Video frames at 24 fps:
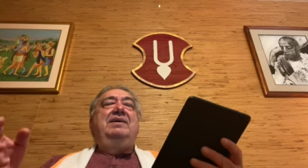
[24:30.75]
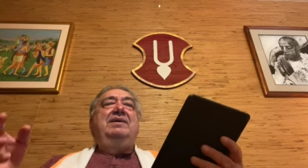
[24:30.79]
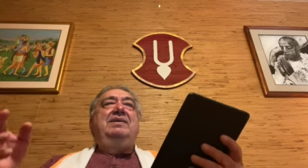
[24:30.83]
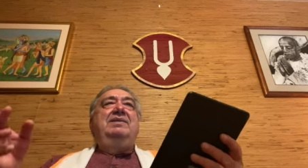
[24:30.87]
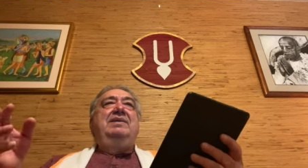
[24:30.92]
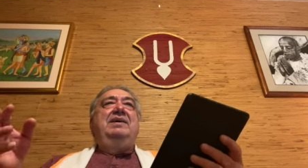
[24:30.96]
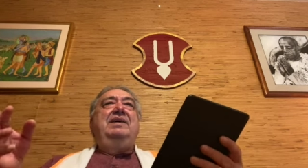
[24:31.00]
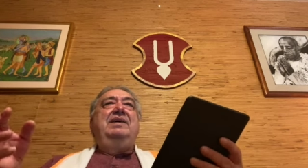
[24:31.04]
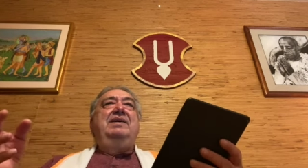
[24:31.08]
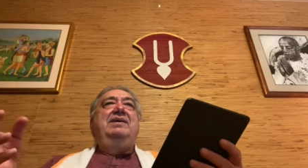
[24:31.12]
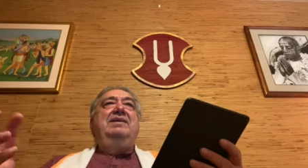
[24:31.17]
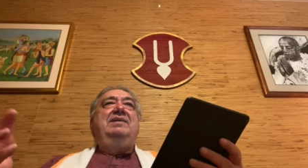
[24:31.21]

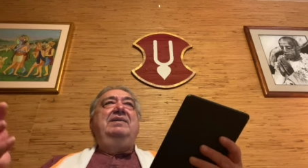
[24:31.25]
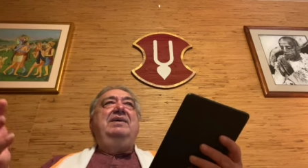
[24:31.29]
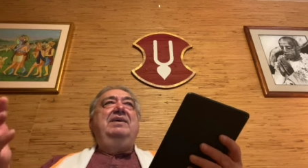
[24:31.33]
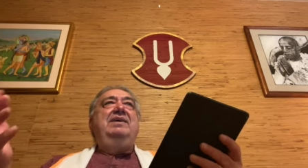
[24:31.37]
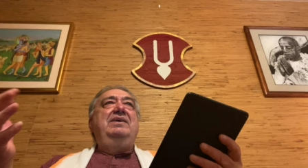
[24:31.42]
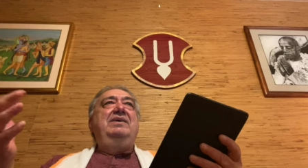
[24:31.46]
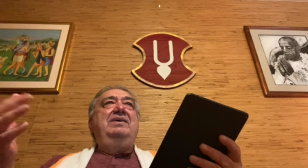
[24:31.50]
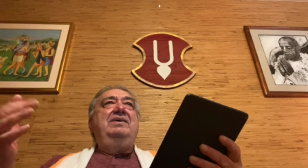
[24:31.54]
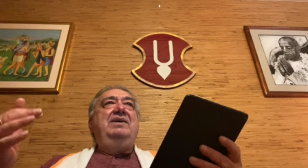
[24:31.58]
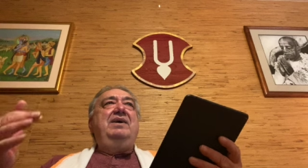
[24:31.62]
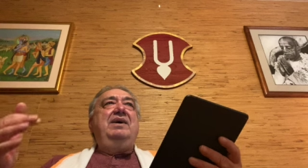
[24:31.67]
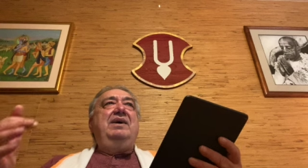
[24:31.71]
they,
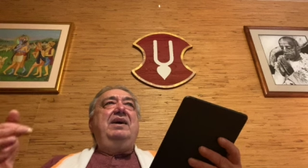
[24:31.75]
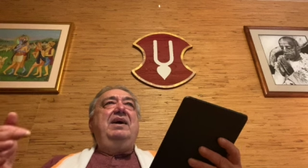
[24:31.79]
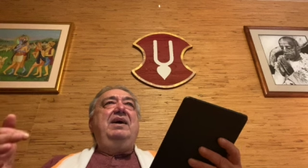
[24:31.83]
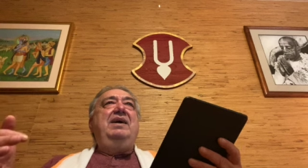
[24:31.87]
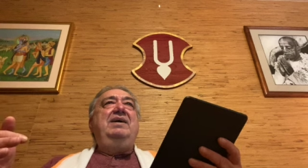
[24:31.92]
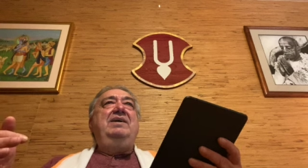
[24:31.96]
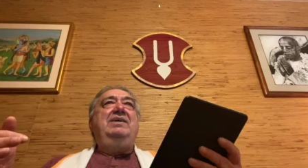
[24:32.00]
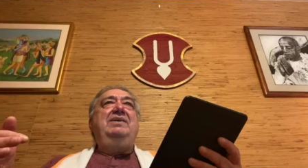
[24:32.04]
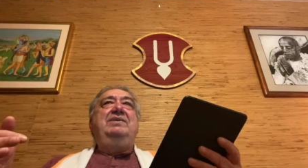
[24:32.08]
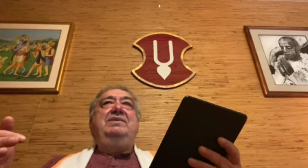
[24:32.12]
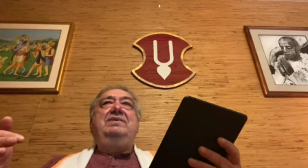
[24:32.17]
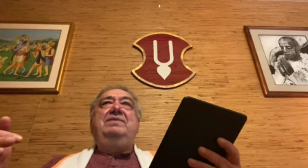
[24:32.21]
they're
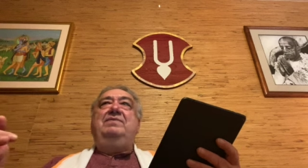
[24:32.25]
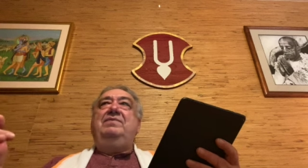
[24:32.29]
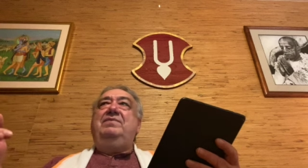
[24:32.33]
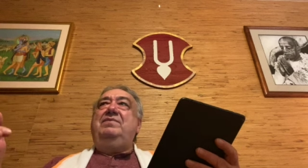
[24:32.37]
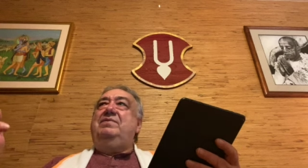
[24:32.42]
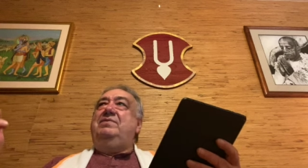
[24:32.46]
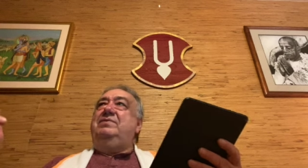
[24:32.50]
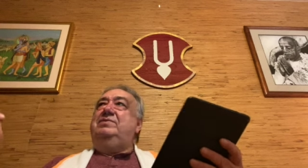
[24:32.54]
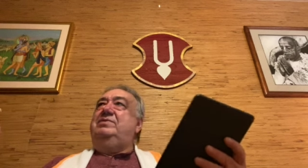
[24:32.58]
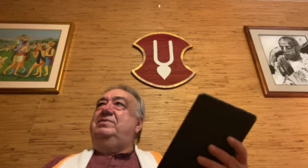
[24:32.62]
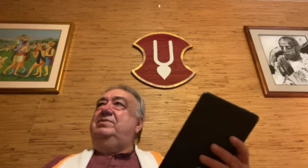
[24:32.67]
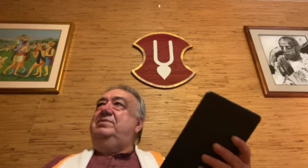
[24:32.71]
hired
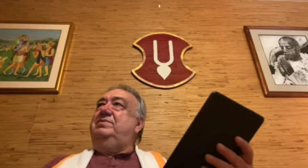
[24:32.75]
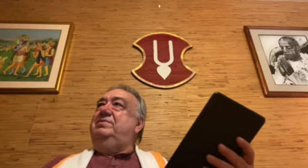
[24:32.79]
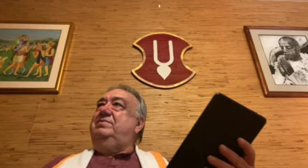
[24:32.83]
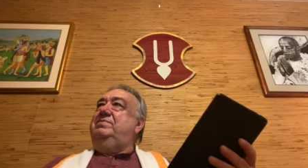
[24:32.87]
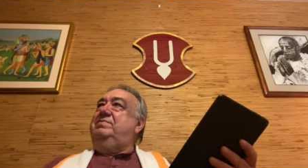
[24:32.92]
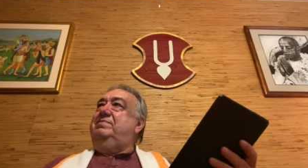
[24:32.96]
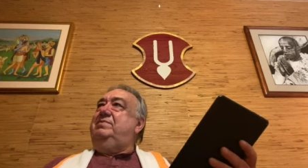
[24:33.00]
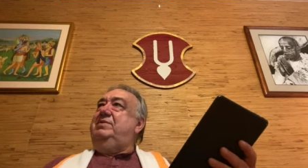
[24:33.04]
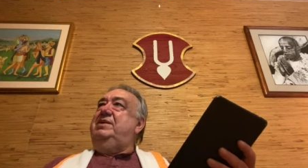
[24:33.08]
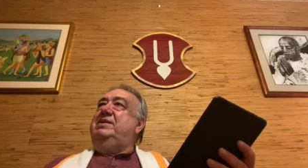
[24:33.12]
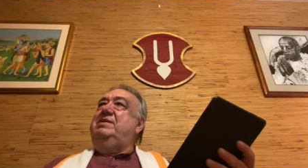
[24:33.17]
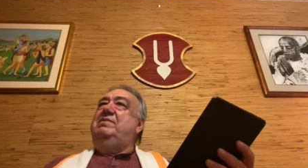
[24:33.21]
to
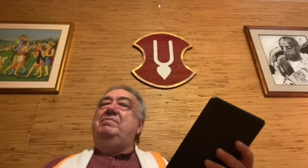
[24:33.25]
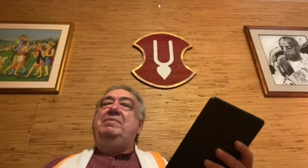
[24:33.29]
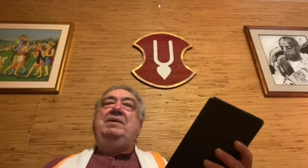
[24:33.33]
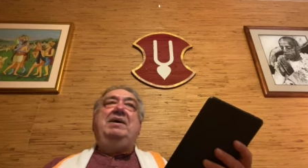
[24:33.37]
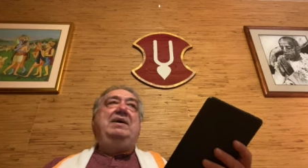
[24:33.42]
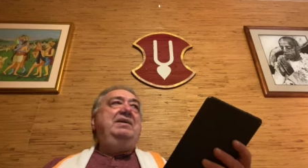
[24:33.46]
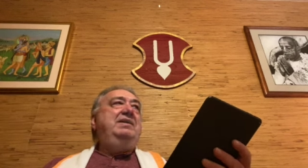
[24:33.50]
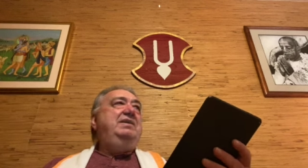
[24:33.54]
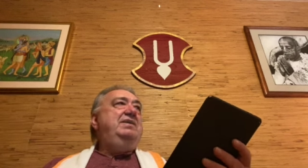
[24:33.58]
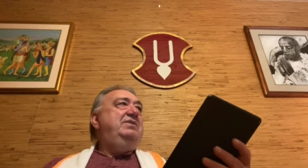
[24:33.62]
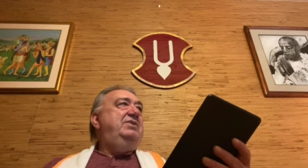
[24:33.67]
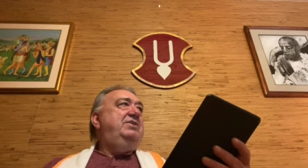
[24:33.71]
bring about
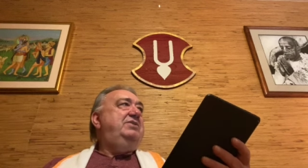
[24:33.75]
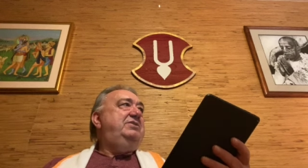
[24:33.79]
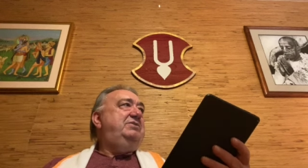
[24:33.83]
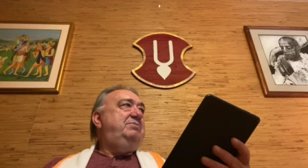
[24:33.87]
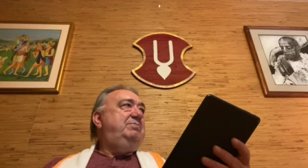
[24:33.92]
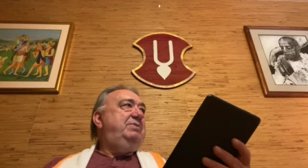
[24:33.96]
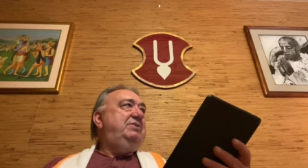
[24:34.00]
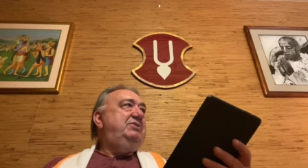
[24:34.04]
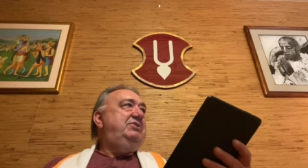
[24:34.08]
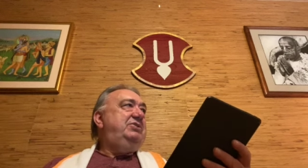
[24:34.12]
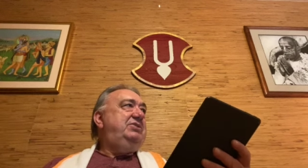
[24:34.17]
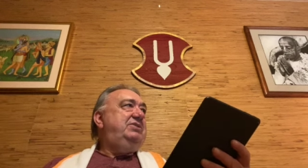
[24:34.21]
an
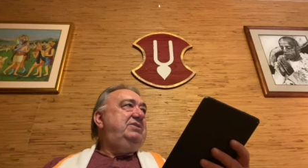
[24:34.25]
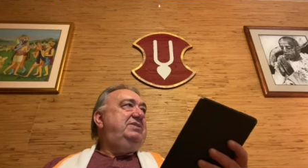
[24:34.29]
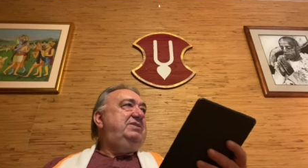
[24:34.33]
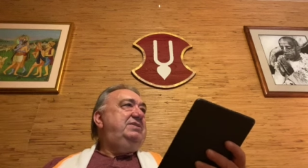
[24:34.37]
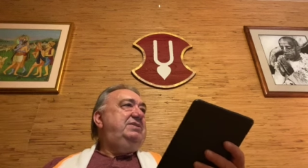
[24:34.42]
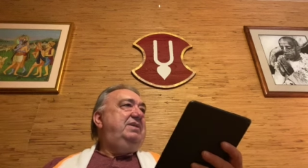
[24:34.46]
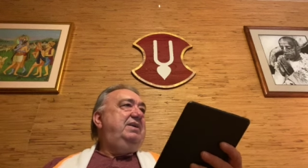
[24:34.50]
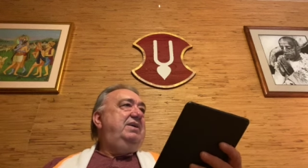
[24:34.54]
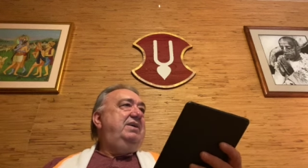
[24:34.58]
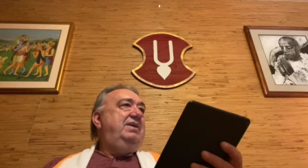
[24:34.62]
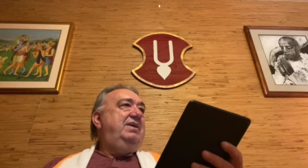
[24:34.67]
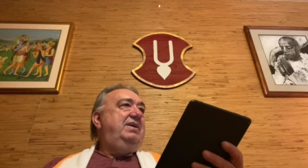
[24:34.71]
auspicious
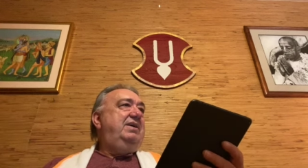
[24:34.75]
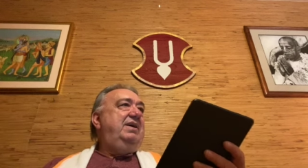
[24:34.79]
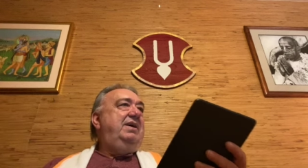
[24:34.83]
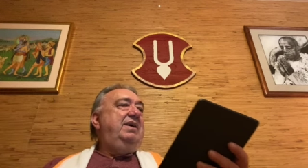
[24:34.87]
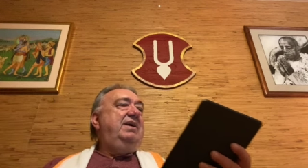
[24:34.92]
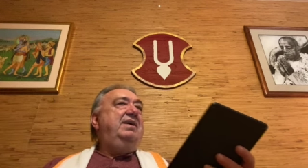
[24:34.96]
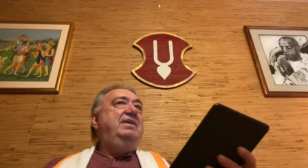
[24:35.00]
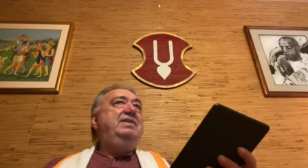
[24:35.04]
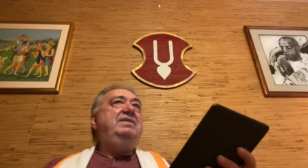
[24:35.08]
uh,